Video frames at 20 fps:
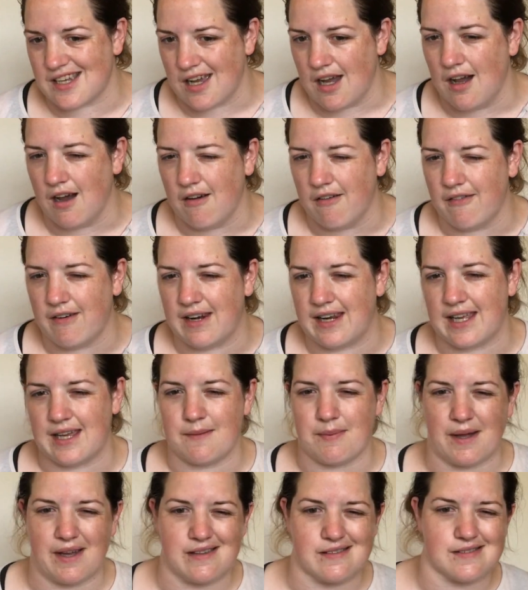
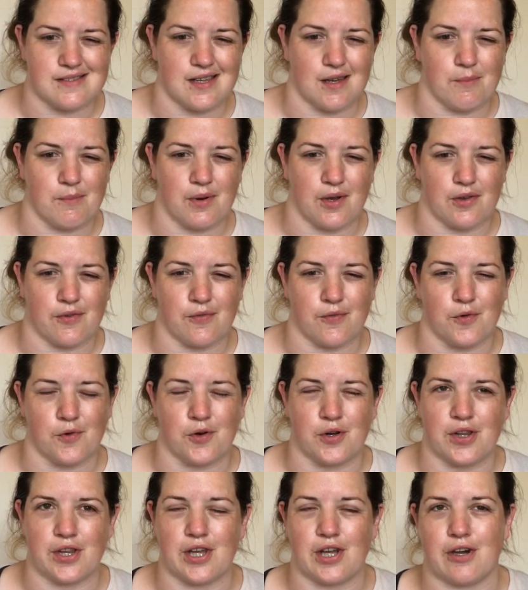Currently about
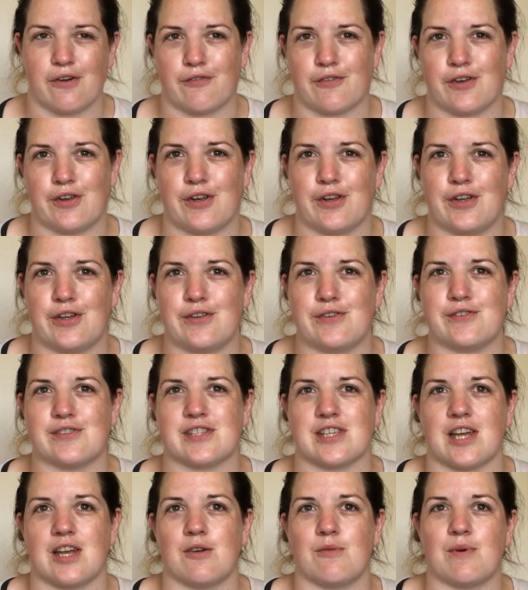4:10 in the
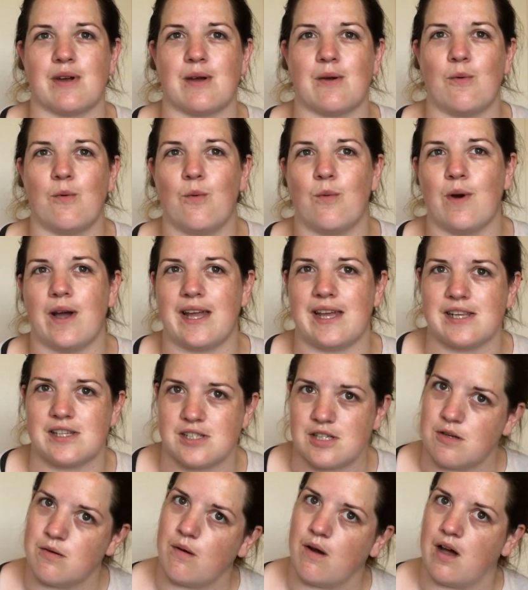afternoon, so we're way
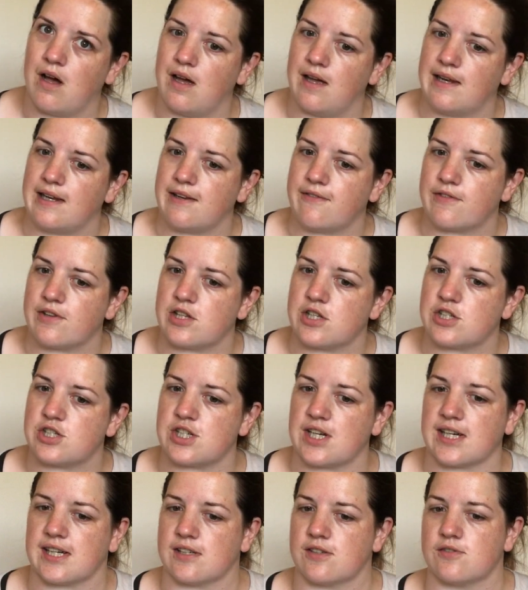too early for the
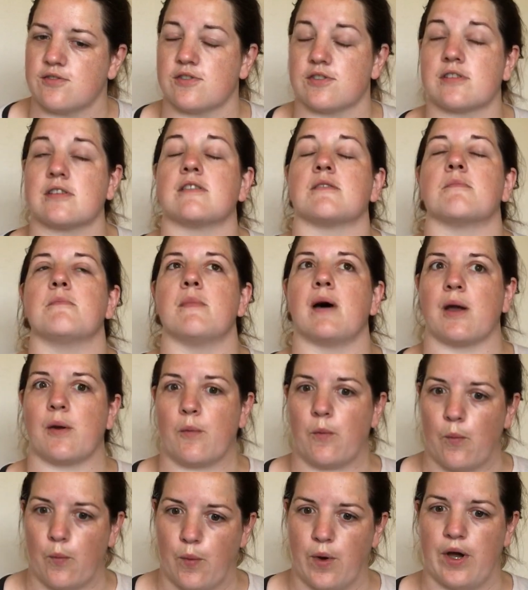jackdaws because my
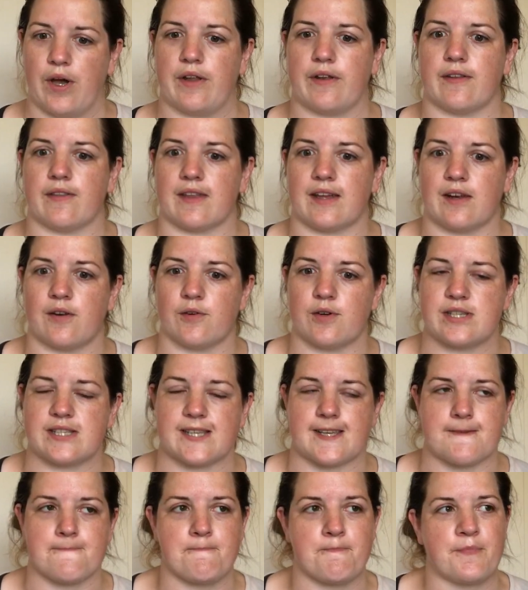word are they
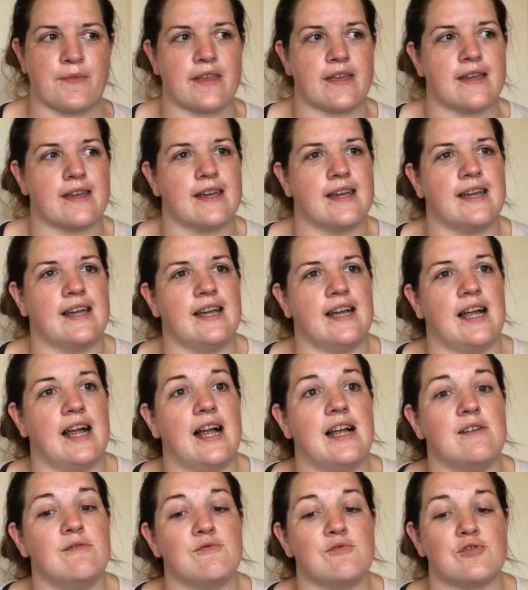noisy.
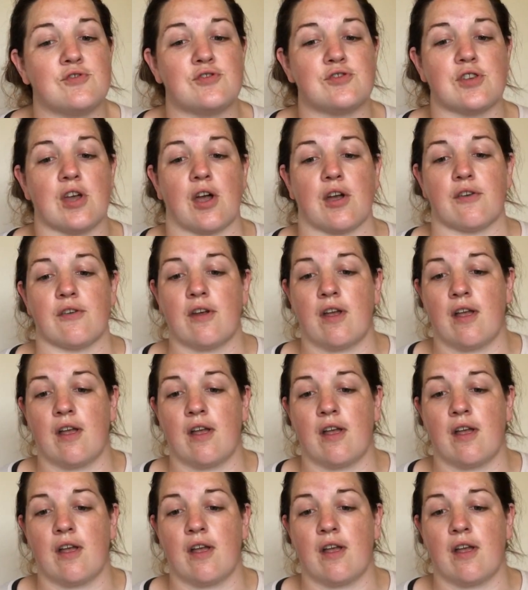Let's